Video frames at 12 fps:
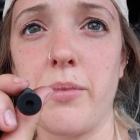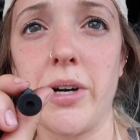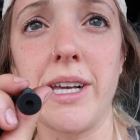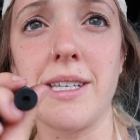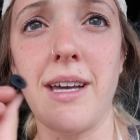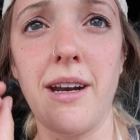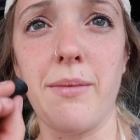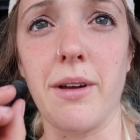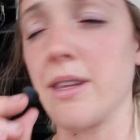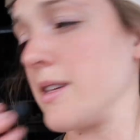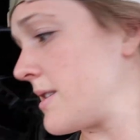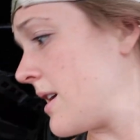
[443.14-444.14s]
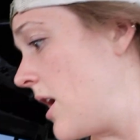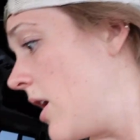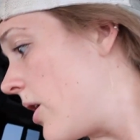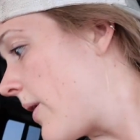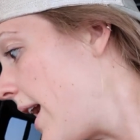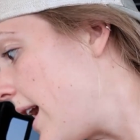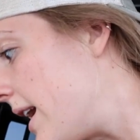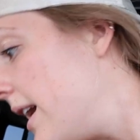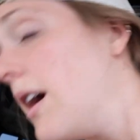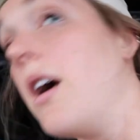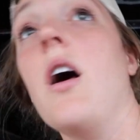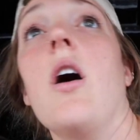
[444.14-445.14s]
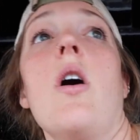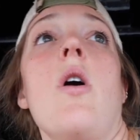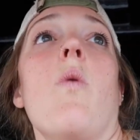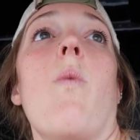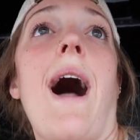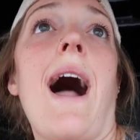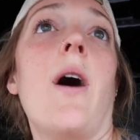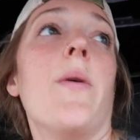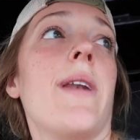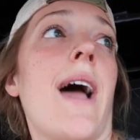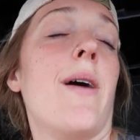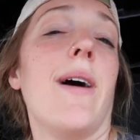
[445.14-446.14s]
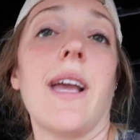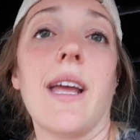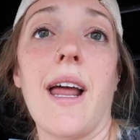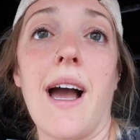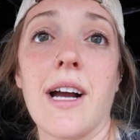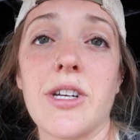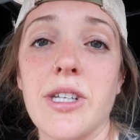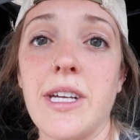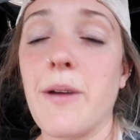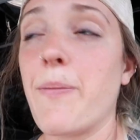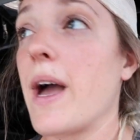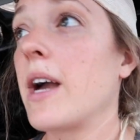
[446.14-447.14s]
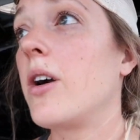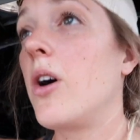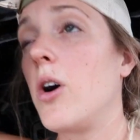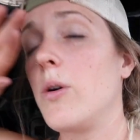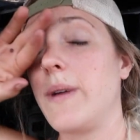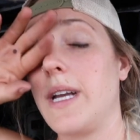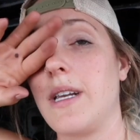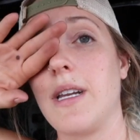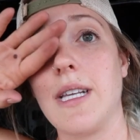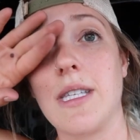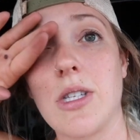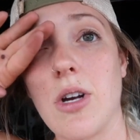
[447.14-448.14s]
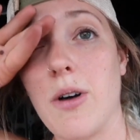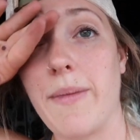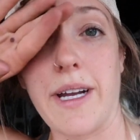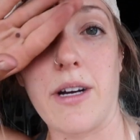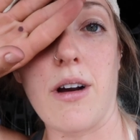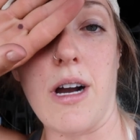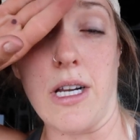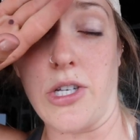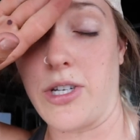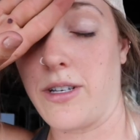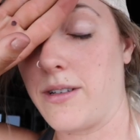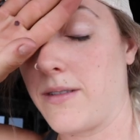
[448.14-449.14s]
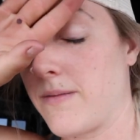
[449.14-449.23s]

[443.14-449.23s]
Pretty excited about this. Okay, wow, now I can actually get back home and install my garage.